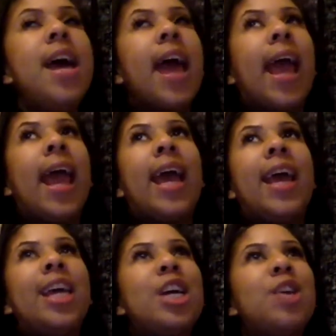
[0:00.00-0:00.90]

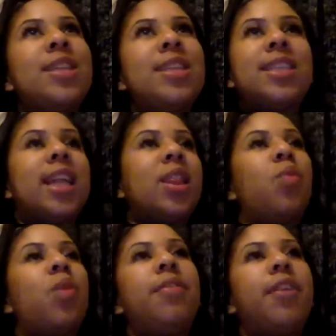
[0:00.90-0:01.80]
And, you know, this is like the
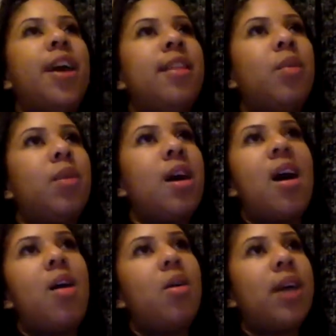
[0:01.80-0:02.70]
one friend that we're
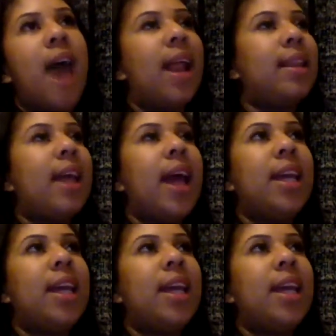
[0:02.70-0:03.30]
all kind of like,